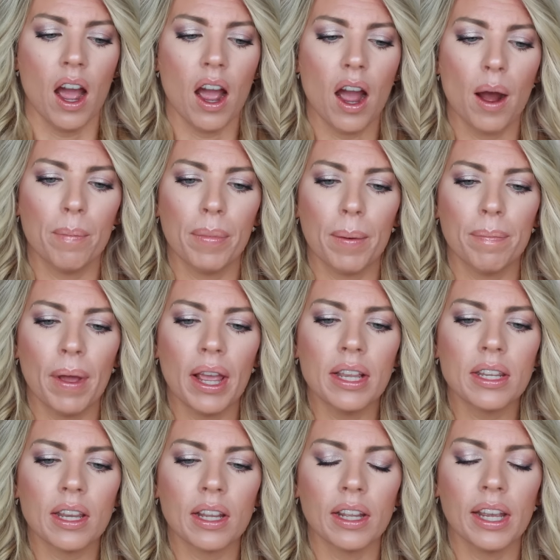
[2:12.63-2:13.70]
But
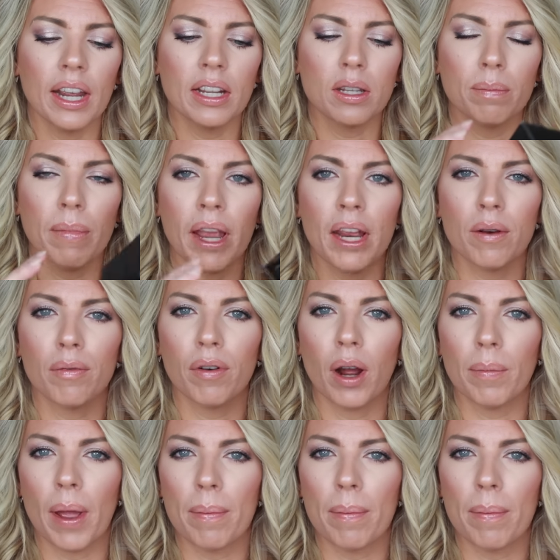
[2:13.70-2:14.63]
basically it's made from